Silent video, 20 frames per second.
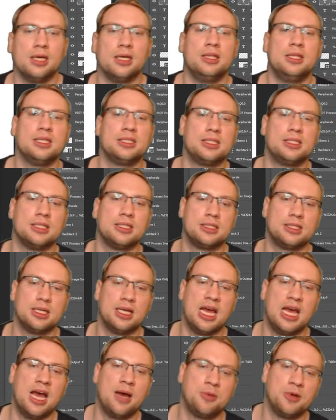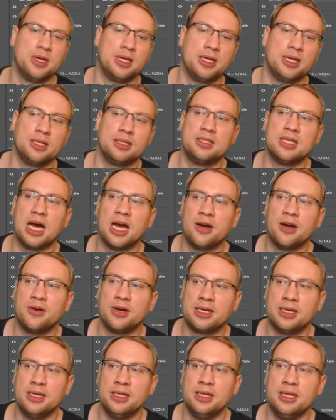This is happening
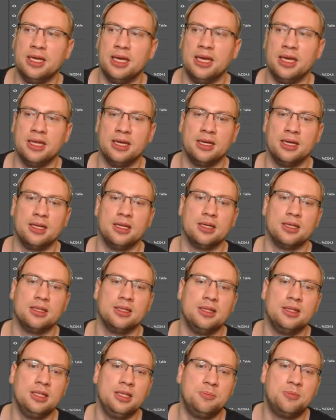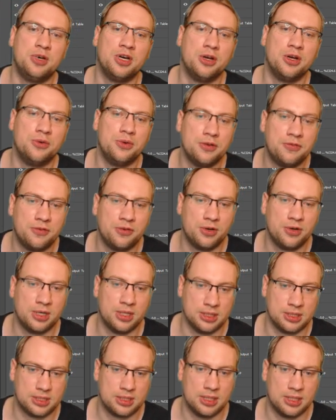directly in the
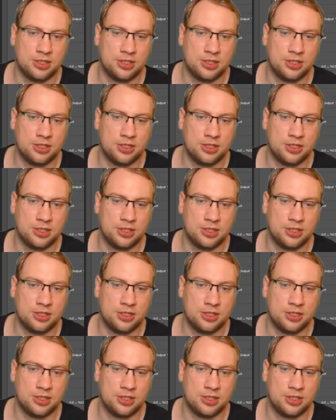peripherals.